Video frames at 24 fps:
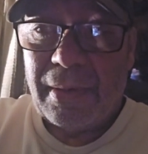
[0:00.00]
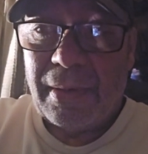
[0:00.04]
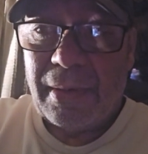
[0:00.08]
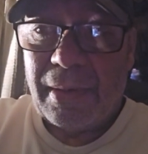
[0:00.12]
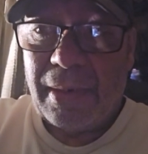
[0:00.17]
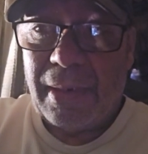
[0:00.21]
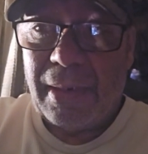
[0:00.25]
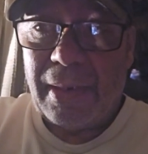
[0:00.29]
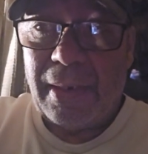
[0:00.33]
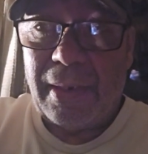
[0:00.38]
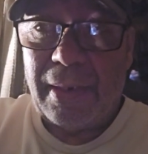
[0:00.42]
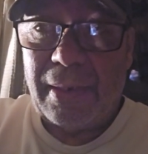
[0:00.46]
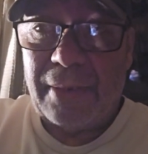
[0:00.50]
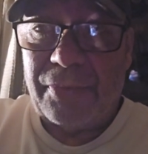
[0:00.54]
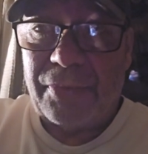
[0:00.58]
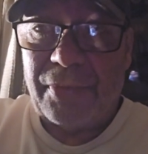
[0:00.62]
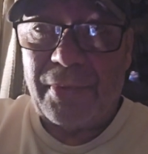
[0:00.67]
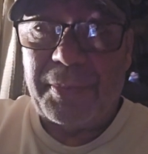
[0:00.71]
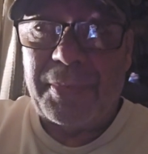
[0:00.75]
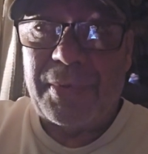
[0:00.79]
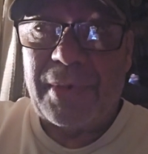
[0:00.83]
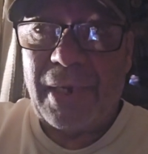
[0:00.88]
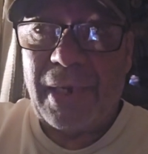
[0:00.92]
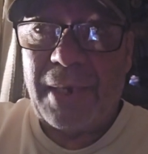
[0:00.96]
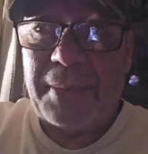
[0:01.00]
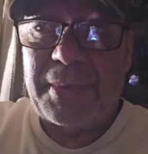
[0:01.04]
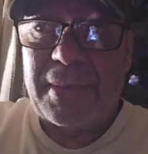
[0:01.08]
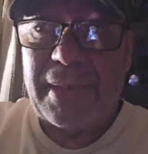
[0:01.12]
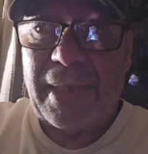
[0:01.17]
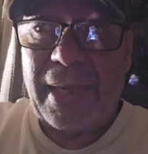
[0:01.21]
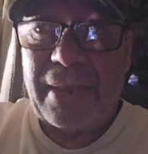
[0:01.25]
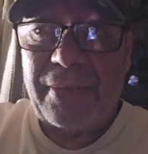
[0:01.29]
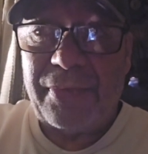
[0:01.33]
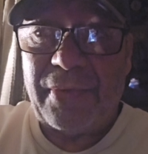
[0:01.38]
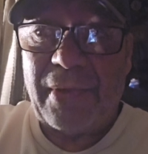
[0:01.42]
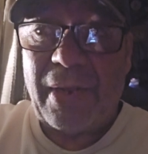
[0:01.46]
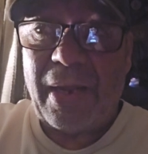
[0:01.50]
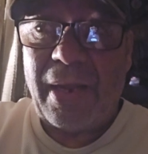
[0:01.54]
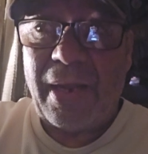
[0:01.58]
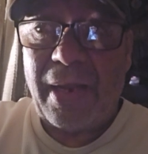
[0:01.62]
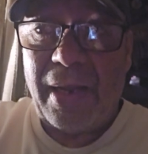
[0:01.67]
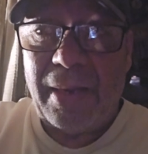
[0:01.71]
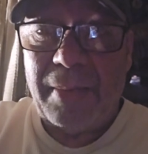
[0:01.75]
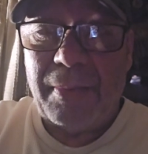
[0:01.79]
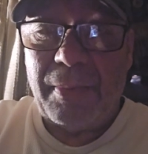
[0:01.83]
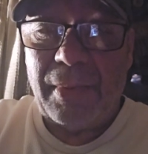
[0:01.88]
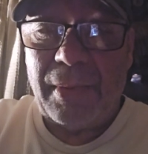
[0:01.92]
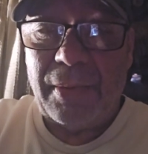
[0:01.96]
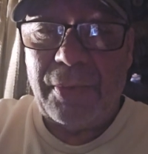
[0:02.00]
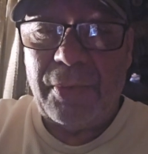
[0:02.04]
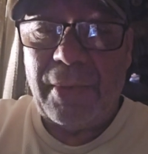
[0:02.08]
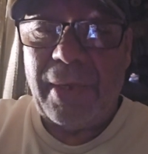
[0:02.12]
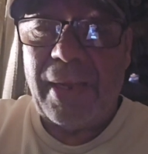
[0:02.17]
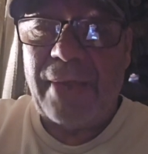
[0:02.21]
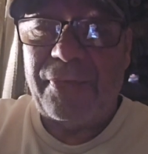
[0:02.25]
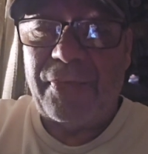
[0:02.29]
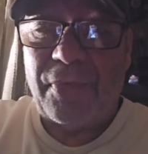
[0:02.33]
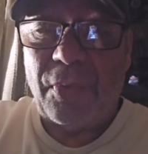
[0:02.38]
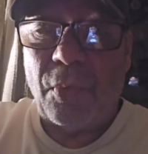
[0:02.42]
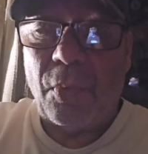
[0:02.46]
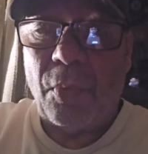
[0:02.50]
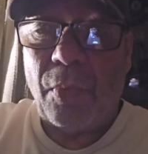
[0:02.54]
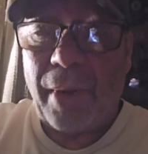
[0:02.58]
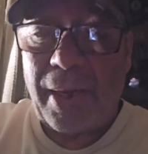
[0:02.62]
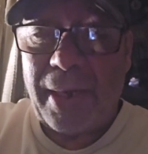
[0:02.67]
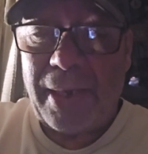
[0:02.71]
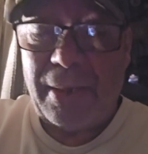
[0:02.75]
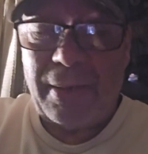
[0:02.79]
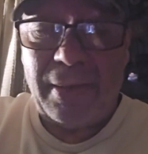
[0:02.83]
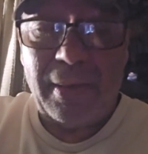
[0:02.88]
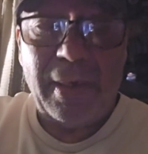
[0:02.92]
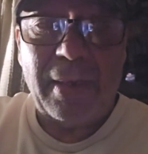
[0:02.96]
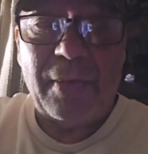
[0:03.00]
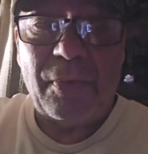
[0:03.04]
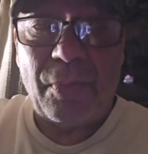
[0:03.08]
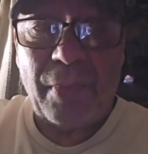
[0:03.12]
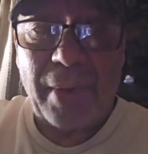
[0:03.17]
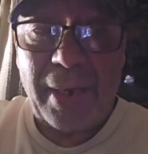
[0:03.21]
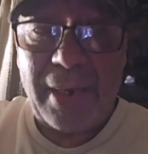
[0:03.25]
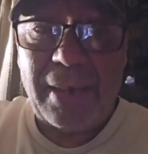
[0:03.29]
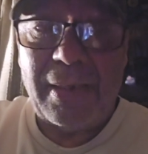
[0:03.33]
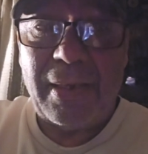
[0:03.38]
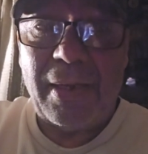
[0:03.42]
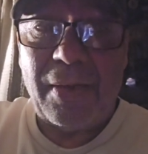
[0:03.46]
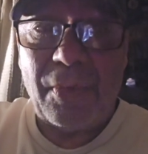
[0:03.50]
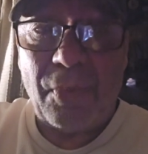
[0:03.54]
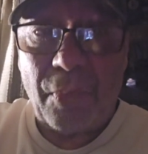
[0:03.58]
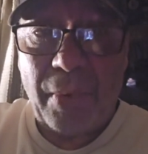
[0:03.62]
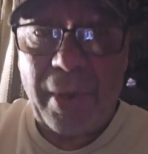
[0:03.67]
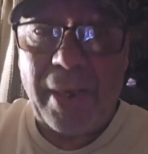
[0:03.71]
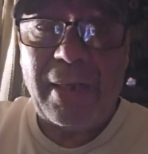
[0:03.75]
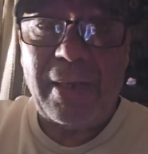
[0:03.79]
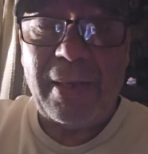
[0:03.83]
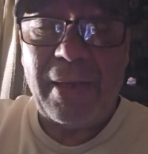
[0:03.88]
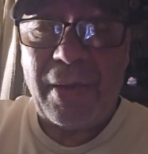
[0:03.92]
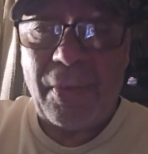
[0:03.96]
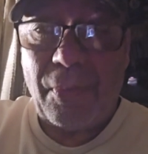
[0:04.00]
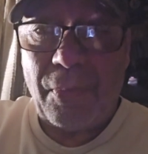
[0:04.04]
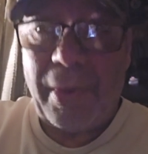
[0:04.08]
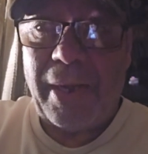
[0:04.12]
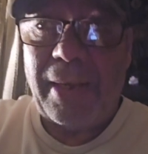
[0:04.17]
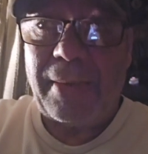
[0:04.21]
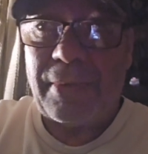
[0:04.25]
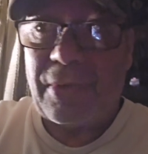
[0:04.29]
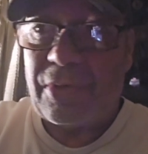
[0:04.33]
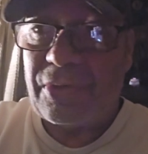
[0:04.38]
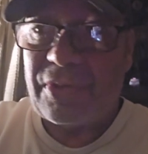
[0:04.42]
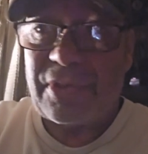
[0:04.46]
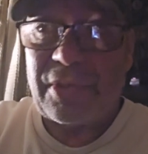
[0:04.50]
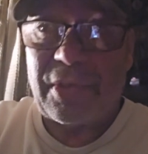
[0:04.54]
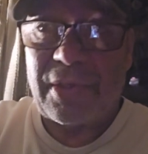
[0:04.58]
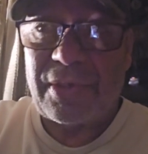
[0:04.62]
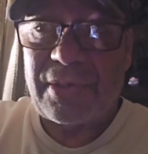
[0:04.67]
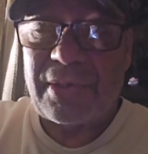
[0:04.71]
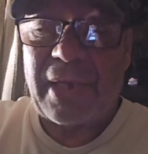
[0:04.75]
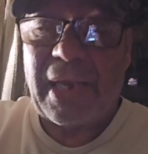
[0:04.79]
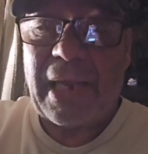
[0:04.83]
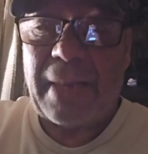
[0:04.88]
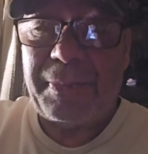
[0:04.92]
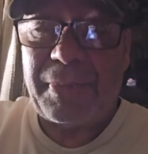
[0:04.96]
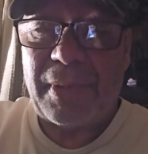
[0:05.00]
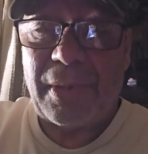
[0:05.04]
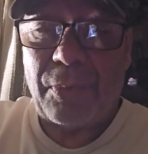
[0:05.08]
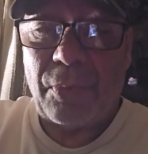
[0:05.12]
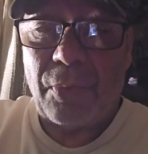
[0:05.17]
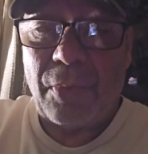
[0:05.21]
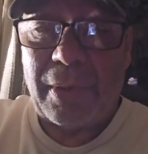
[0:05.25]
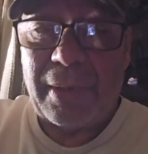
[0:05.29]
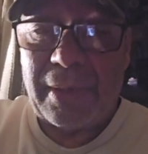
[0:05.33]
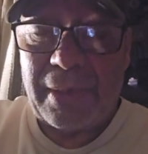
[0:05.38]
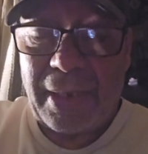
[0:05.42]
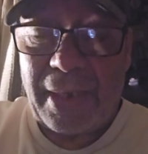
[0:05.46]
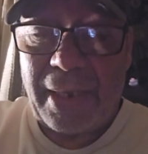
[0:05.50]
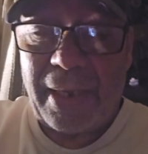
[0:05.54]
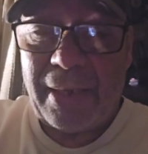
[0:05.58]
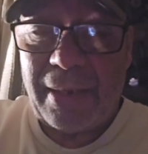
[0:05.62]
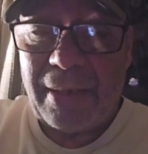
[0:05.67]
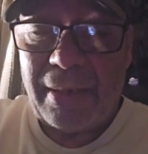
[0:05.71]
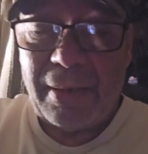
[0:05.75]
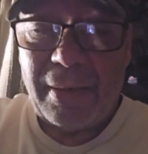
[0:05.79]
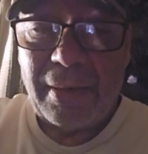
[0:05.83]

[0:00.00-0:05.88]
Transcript: And sometimes that time you have to wait and wait and wait and wait, because it doesn't happen in one day.